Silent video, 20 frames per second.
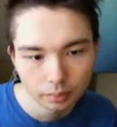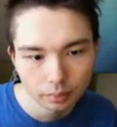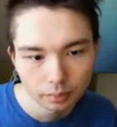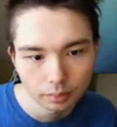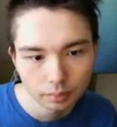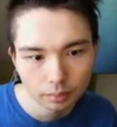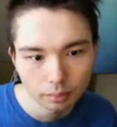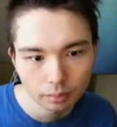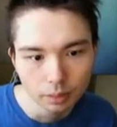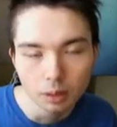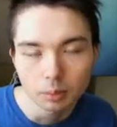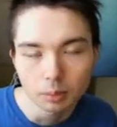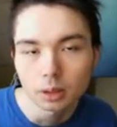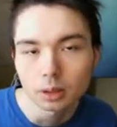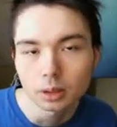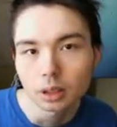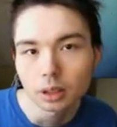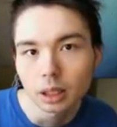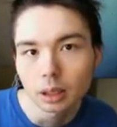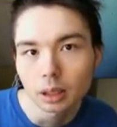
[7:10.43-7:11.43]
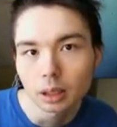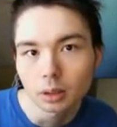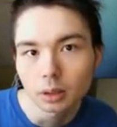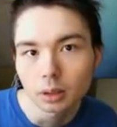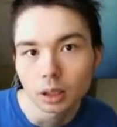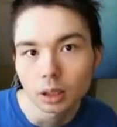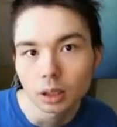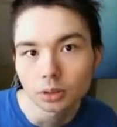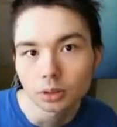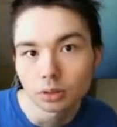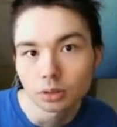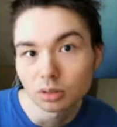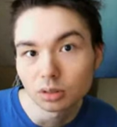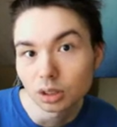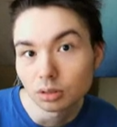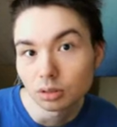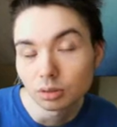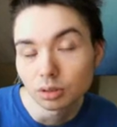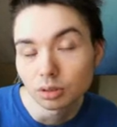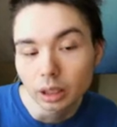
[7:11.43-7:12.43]
maybe in the game Carlsen
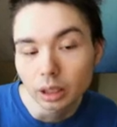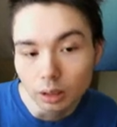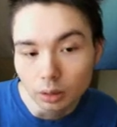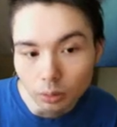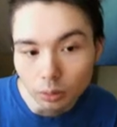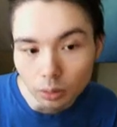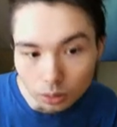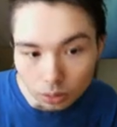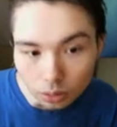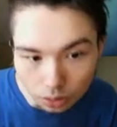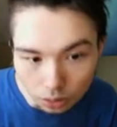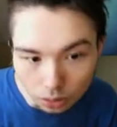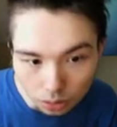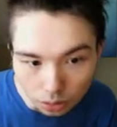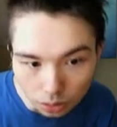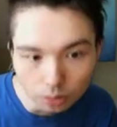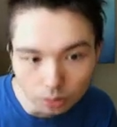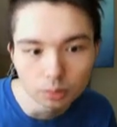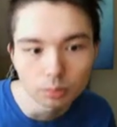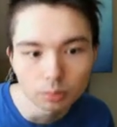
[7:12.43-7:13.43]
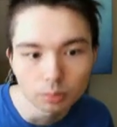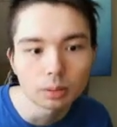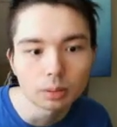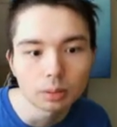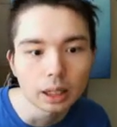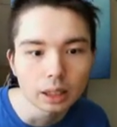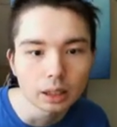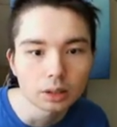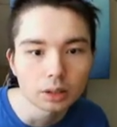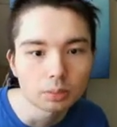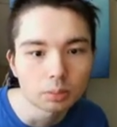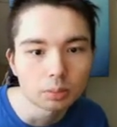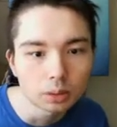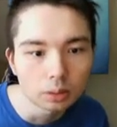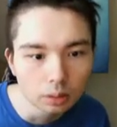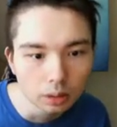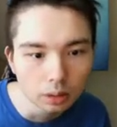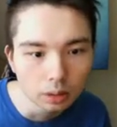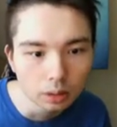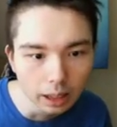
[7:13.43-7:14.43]
didn't really want to play this
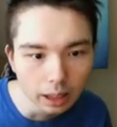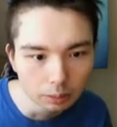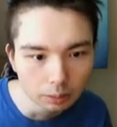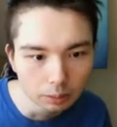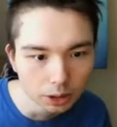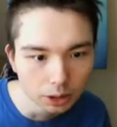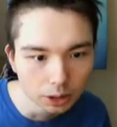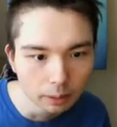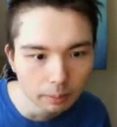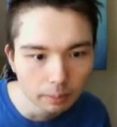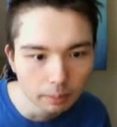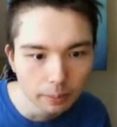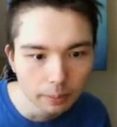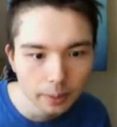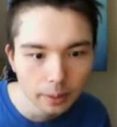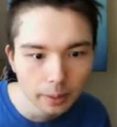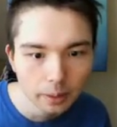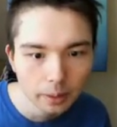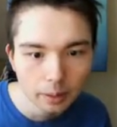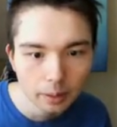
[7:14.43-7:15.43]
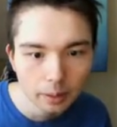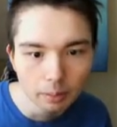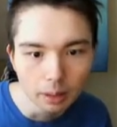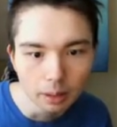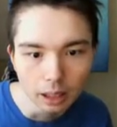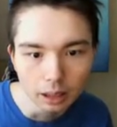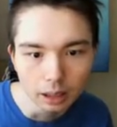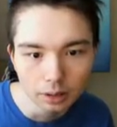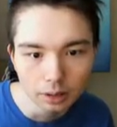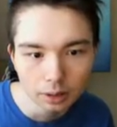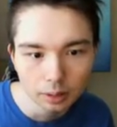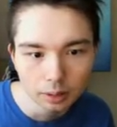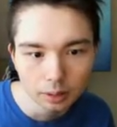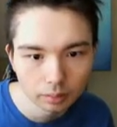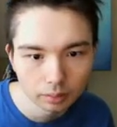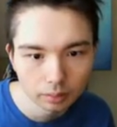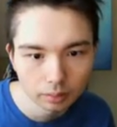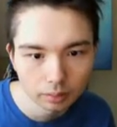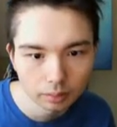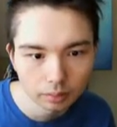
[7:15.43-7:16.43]
pawn capture. But
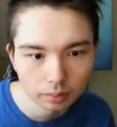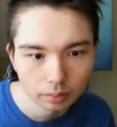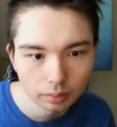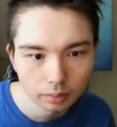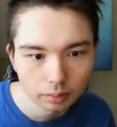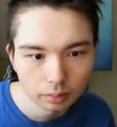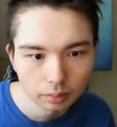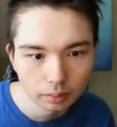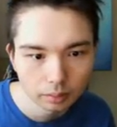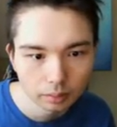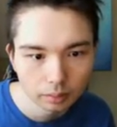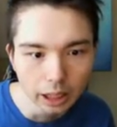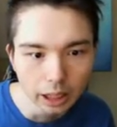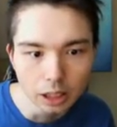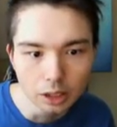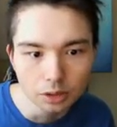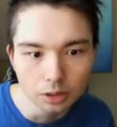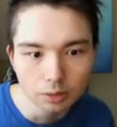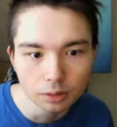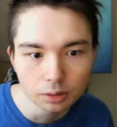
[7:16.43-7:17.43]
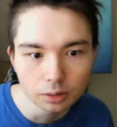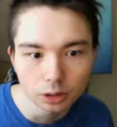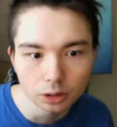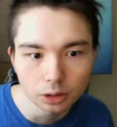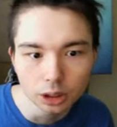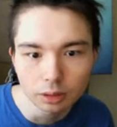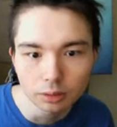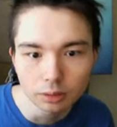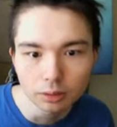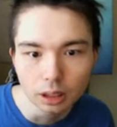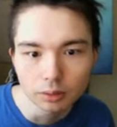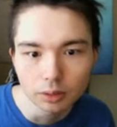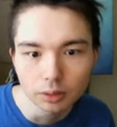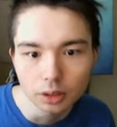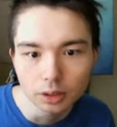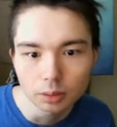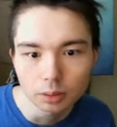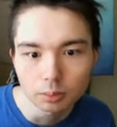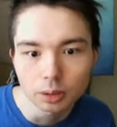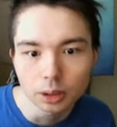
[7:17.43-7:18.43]
h4, g5,
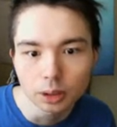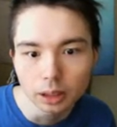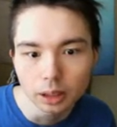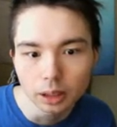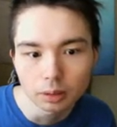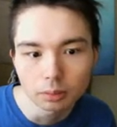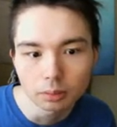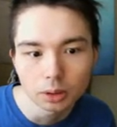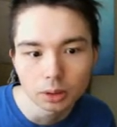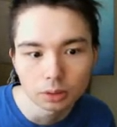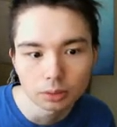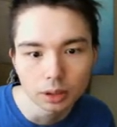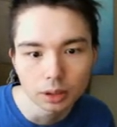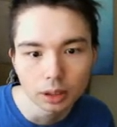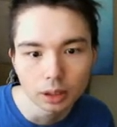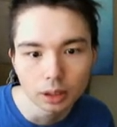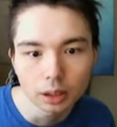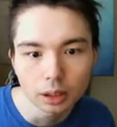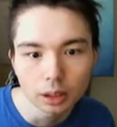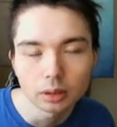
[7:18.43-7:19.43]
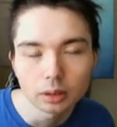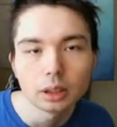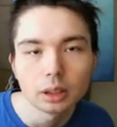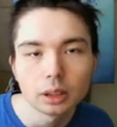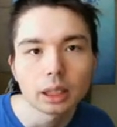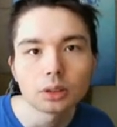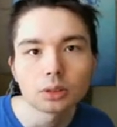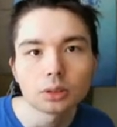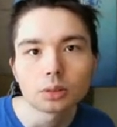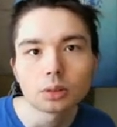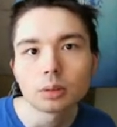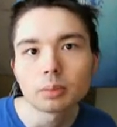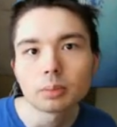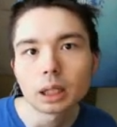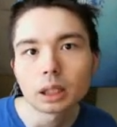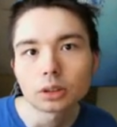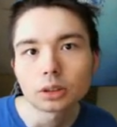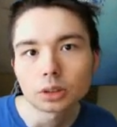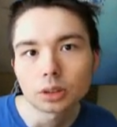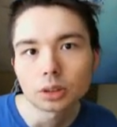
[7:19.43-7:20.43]
there's a brilliant move here, and it's all
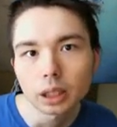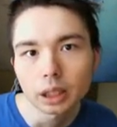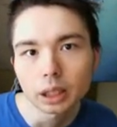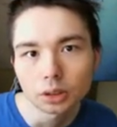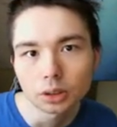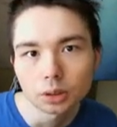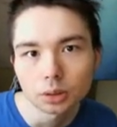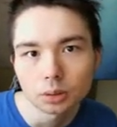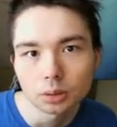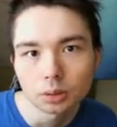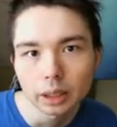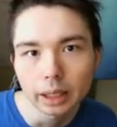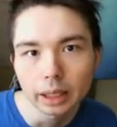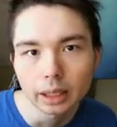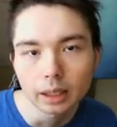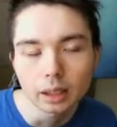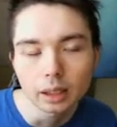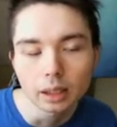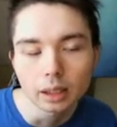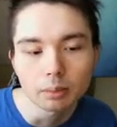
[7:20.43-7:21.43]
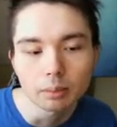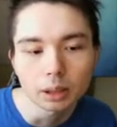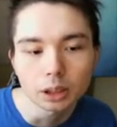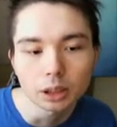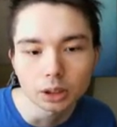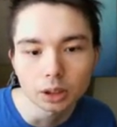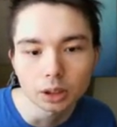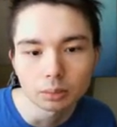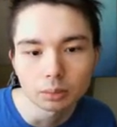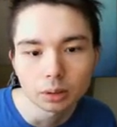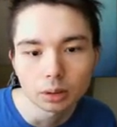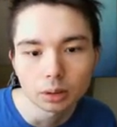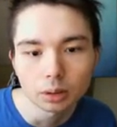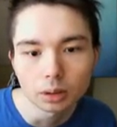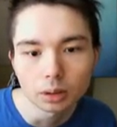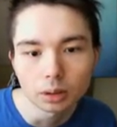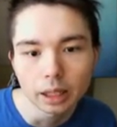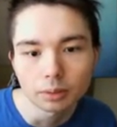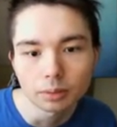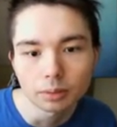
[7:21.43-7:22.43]
about trying to get the bishop on
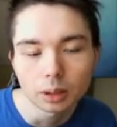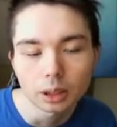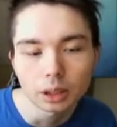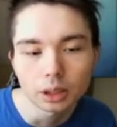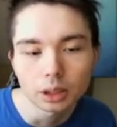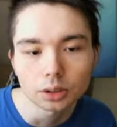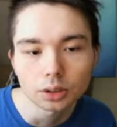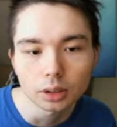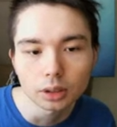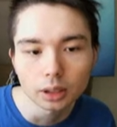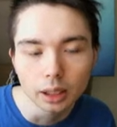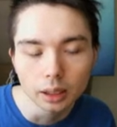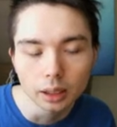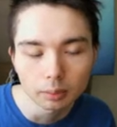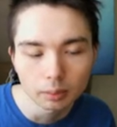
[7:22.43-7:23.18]
f1 into the game.